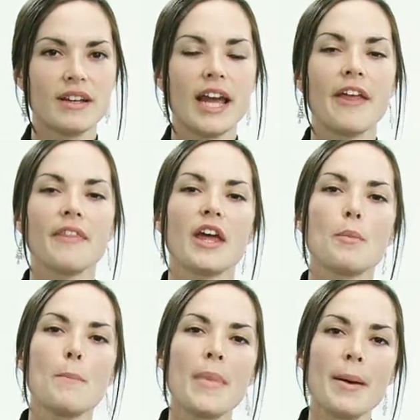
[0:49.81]
and
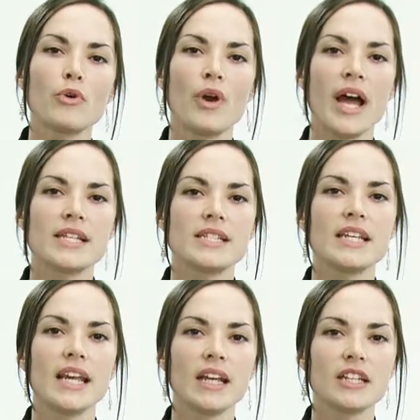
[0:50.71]
then memorize
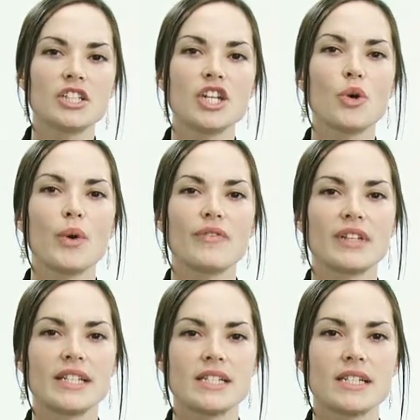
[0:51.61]
the English
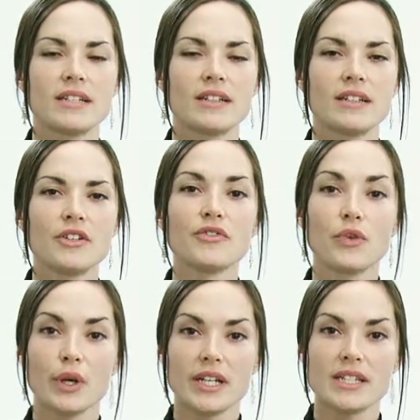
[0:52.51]
equivalent.
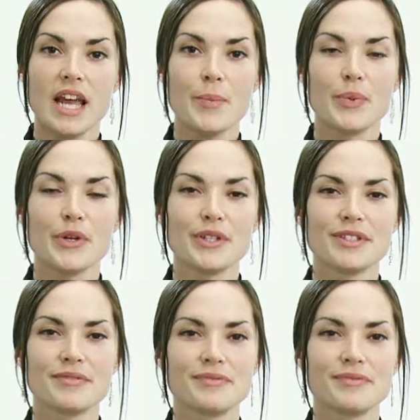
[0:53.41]
For example,